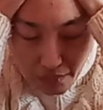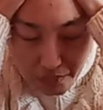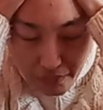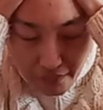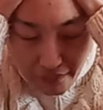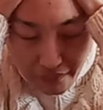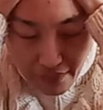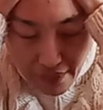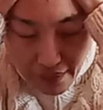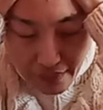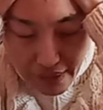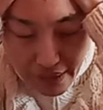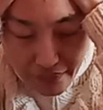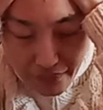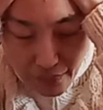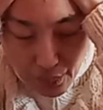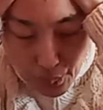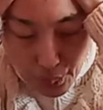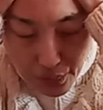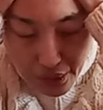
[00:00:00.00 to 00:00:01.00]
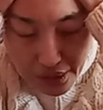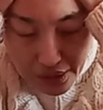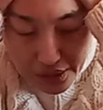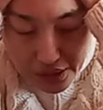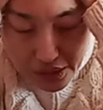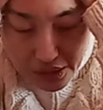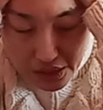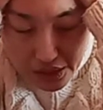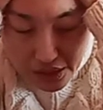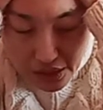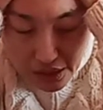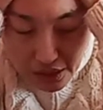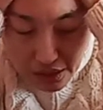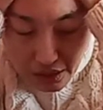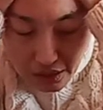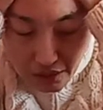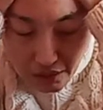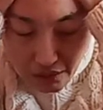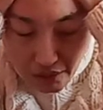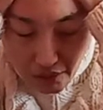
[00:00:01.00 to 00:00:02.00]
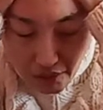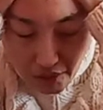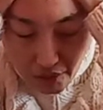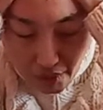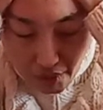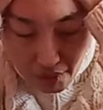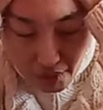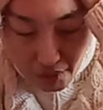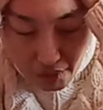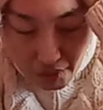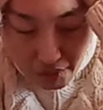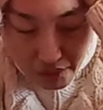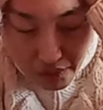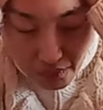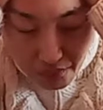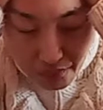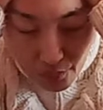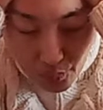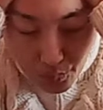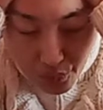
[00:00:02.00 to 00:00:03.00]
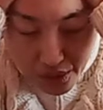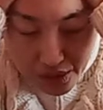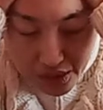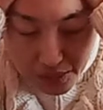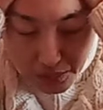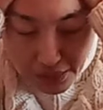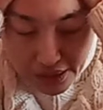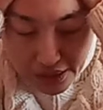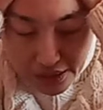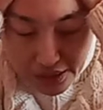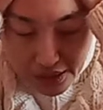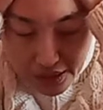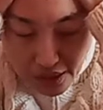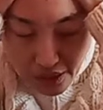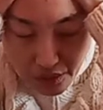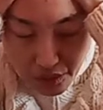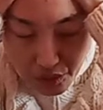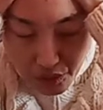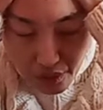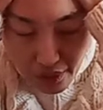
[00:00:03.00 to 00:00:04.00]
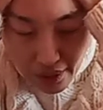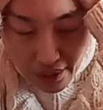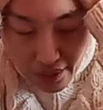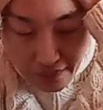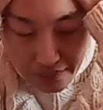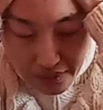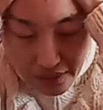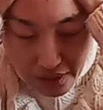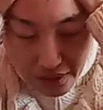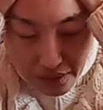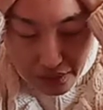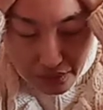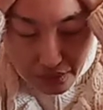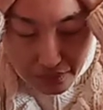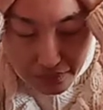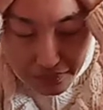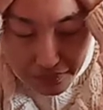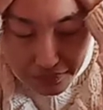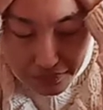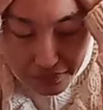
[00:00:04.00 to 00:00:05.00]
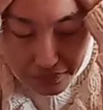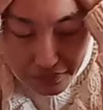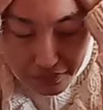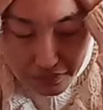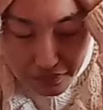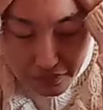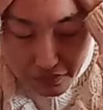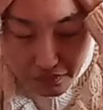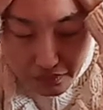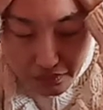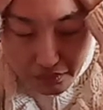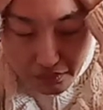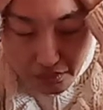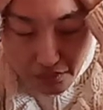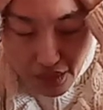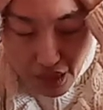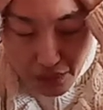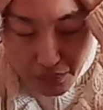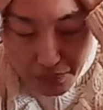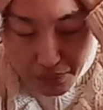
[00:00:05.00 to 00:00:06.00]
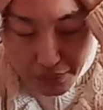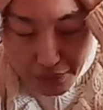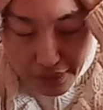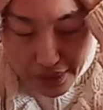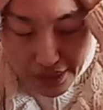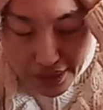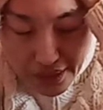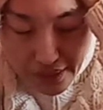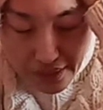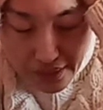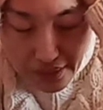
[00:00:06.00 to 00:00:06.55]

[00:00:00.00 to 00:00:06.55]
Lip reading: but very focused. The focus means you have to breathe